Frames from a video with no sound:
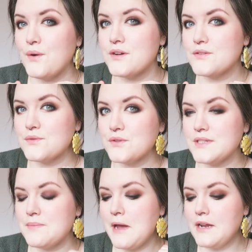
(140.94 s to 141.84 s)
orders are all
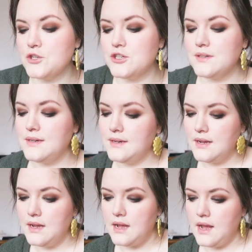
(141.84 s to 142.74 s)
dispatched
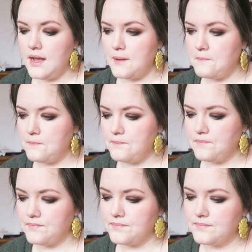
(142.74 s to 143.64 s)

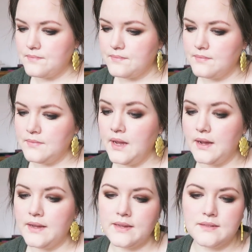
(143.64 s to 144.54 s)
um
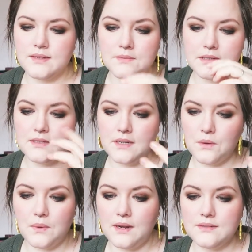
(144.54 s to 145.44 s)
yeah it can sometimes take
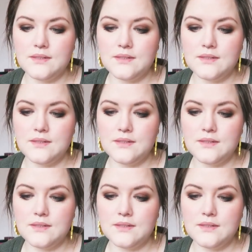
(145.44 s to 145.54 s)
a while